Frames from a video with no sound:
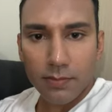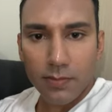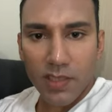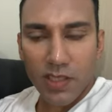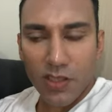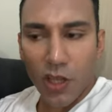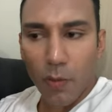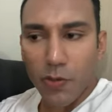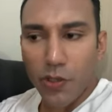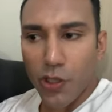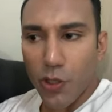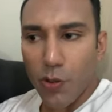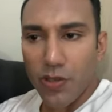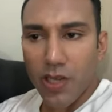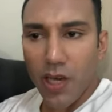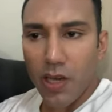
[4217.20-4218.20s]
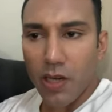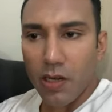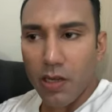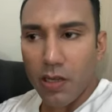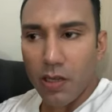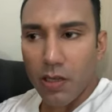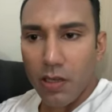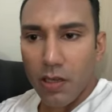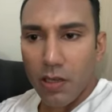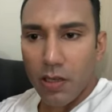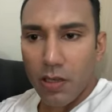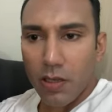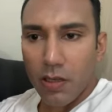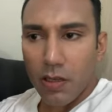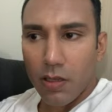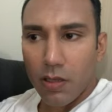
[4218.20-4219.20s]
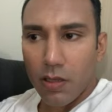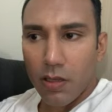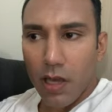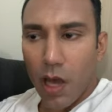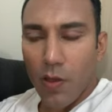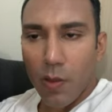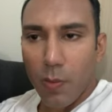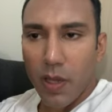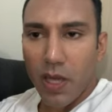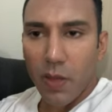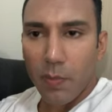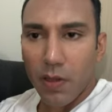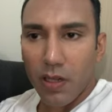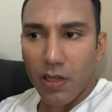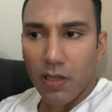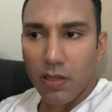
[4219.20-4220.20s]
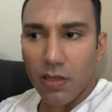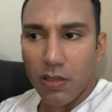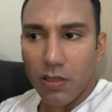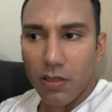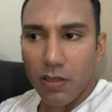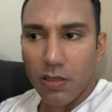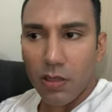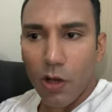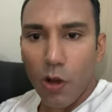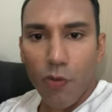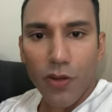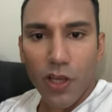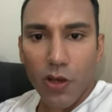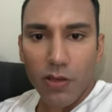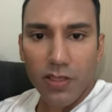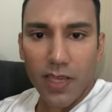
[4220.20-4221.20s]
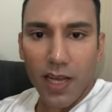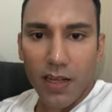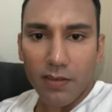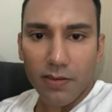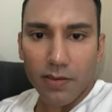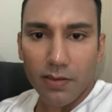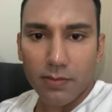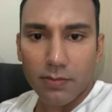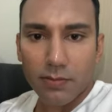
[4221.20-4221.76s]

Stop choosing other people over yourself.